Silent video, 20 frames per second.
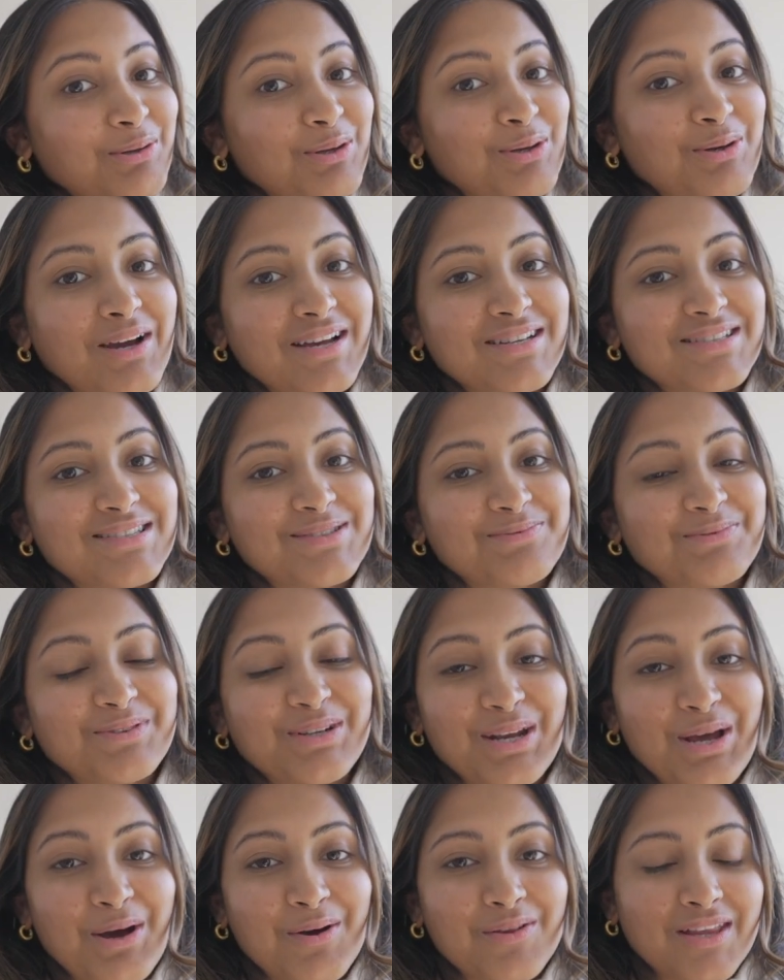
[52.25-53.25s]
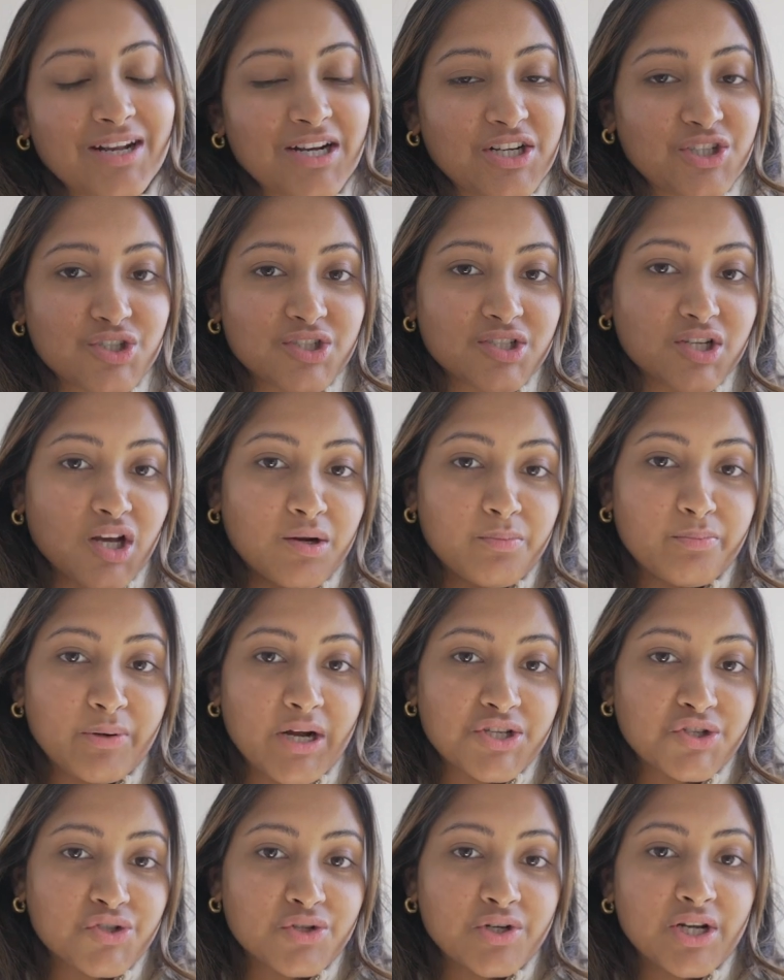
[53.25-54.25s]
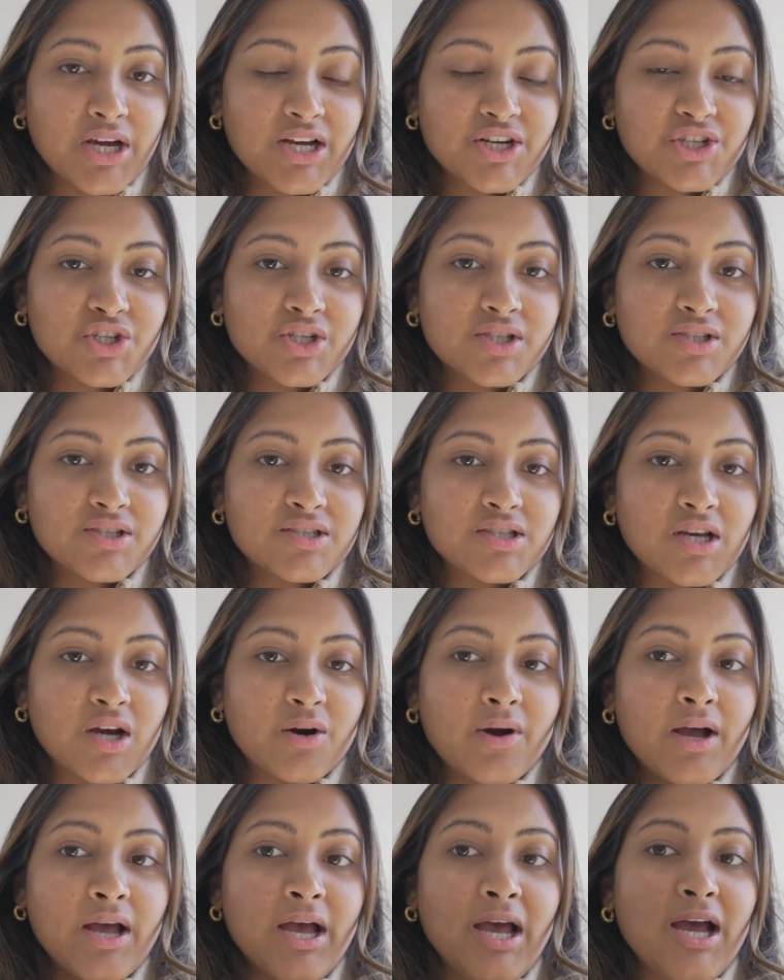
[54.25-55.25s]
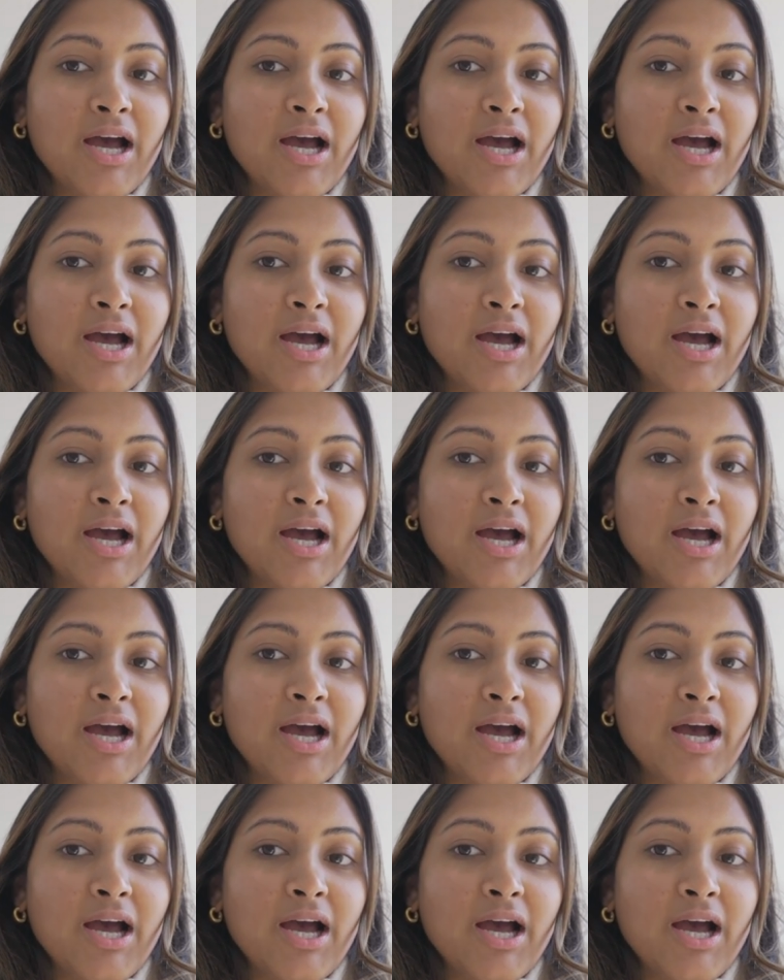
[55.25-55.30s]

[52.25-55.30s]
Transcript: you guys would know that I just got a breast reduction, so